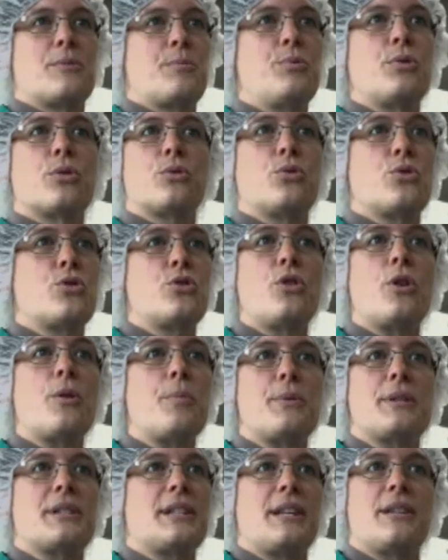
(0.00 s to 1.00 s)
will remain on
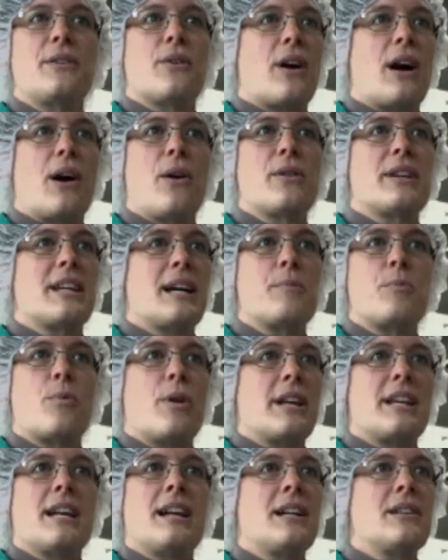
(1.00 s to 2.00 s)
the comet forever
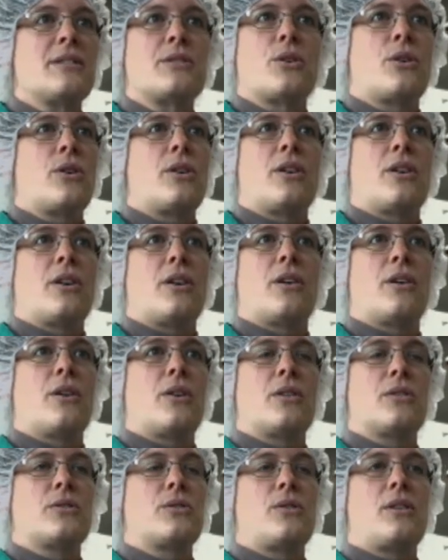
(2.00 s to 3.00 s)
because there's no way to get it
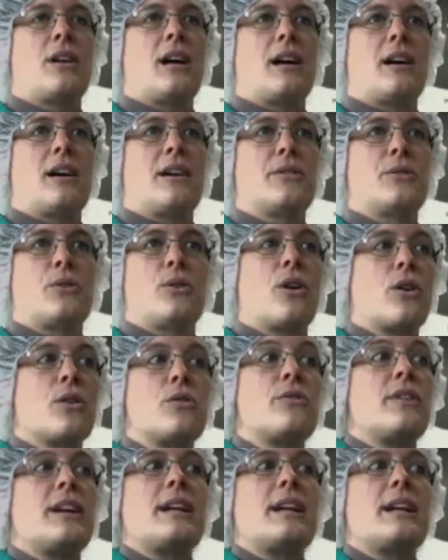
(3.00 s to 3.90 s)
off the surface of the